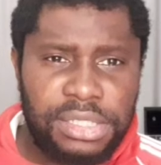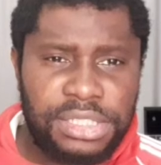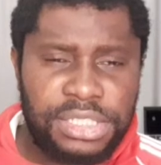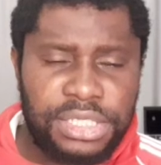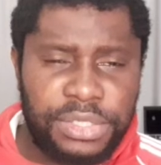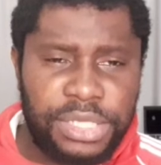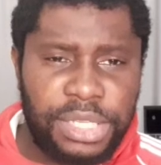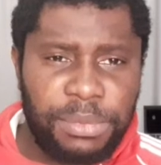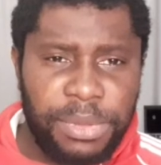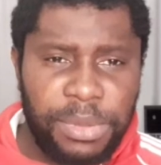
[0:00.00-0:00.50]

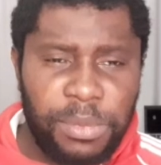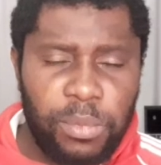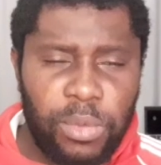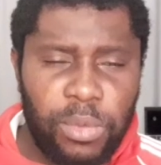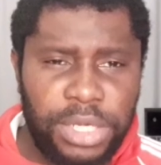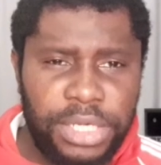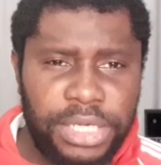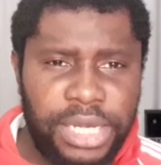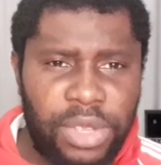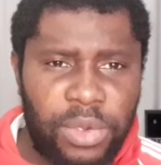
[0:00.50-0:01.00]
So they win
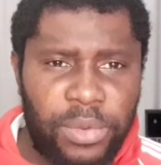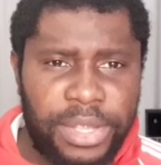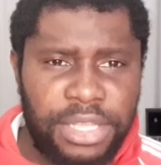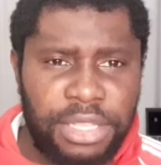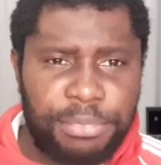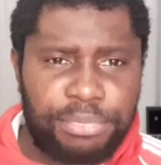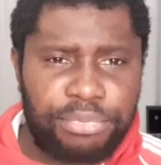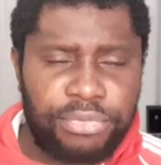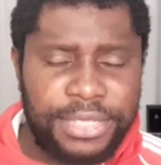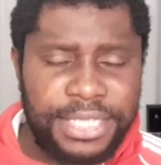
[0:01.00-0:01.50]
1-0
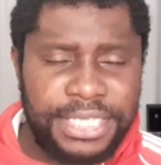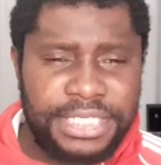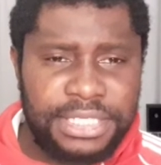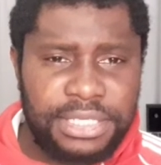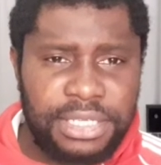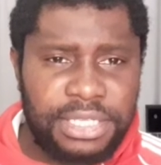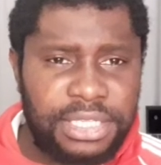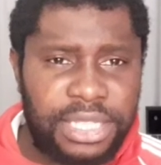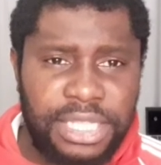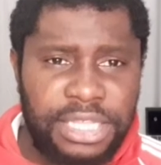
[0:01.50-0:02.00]

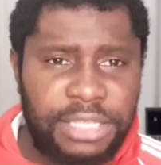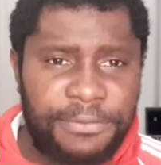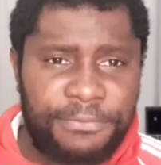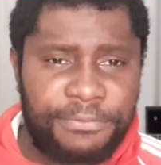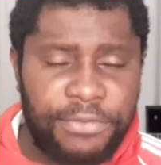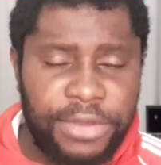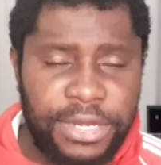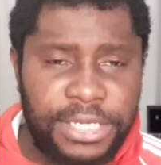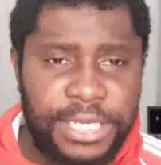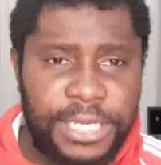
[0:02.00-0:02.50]
in a
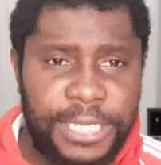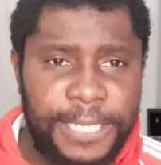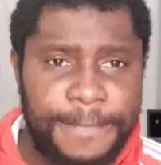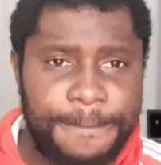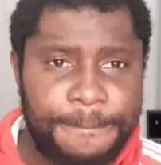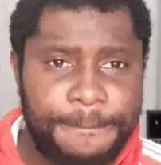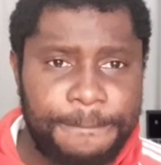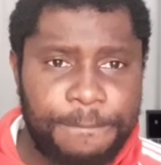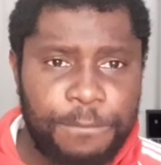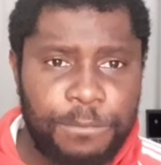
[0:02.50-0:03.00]

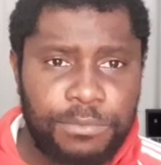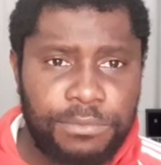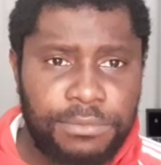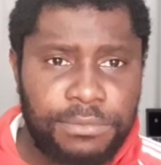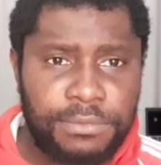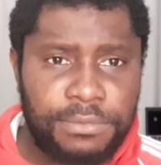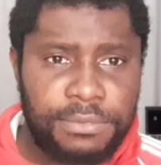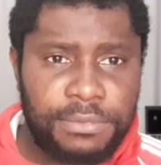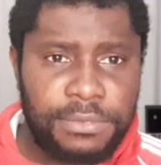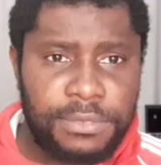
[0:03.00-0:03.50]
friendly,
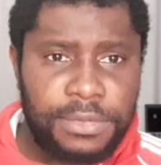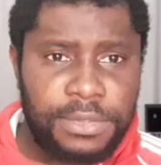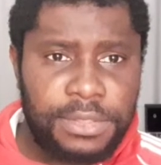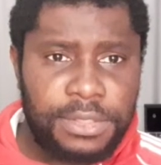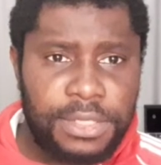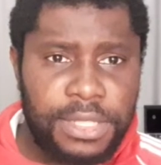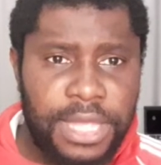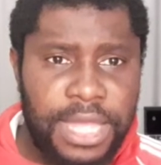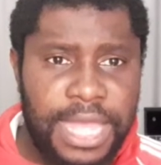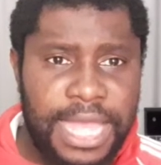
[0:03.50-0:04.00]

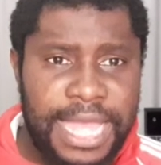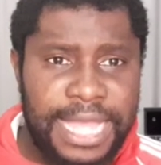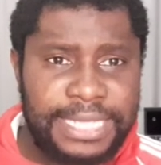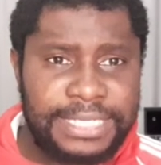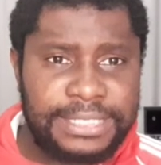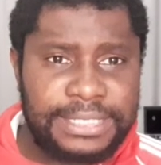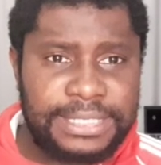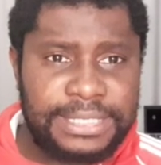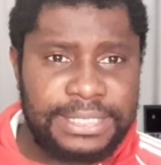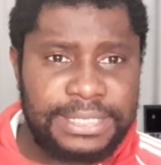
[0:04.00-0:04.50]

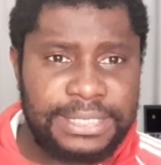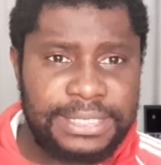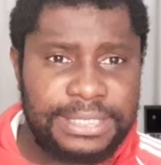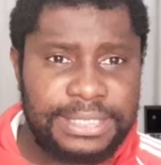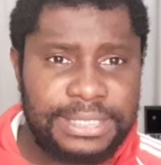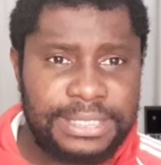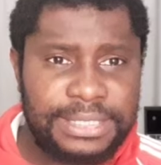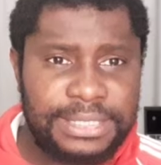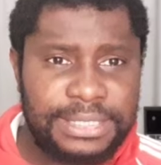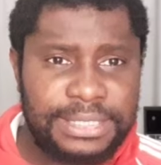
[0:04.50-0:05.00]
and
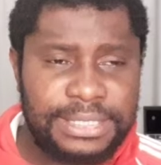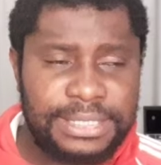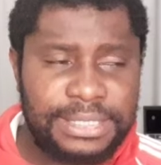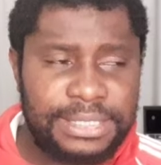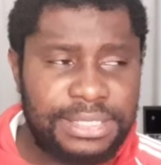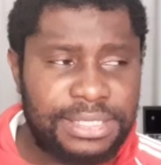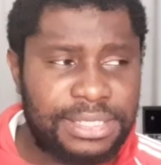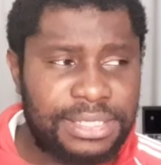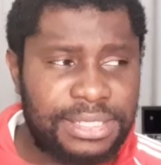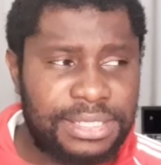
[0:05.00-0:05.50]

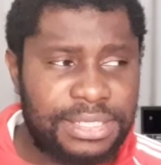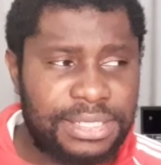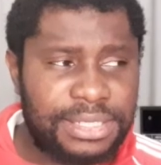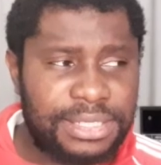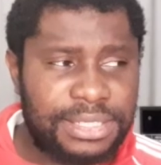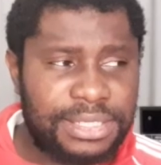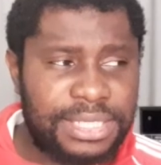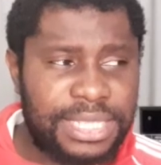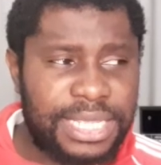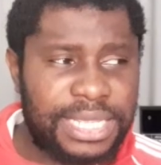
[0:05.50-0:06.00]

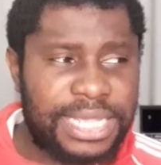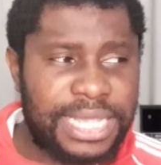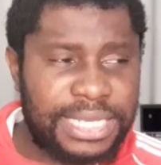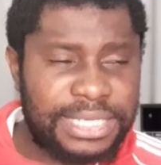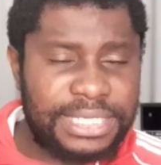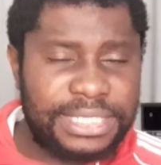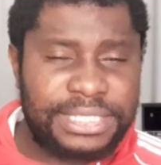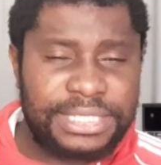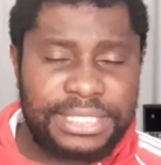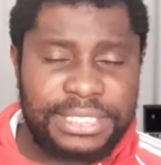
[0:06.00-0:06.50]
they
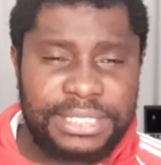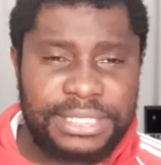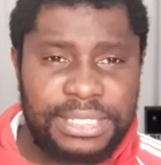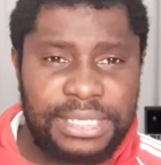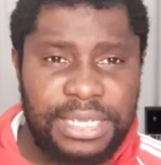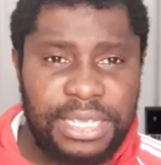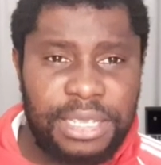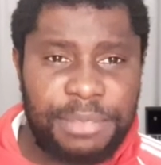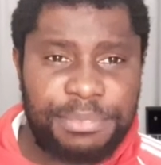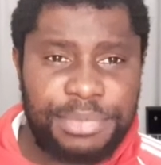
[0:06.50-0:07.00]
get
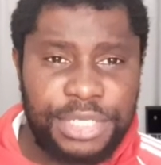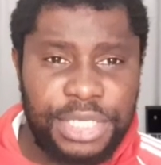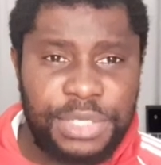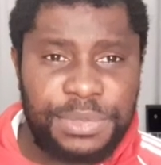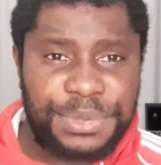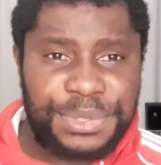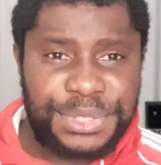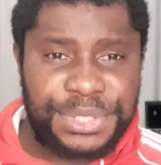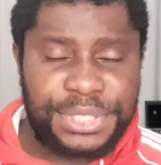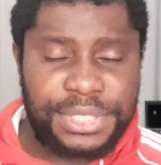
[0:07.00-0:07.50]
this
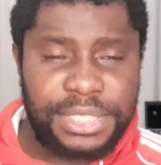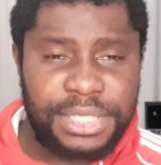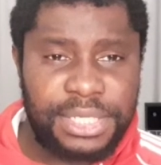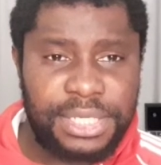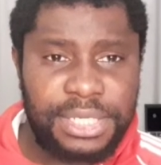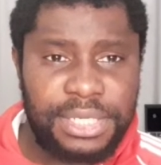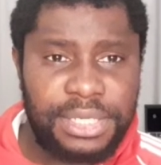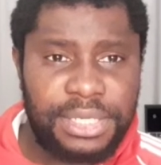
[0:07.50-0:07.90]
abuse.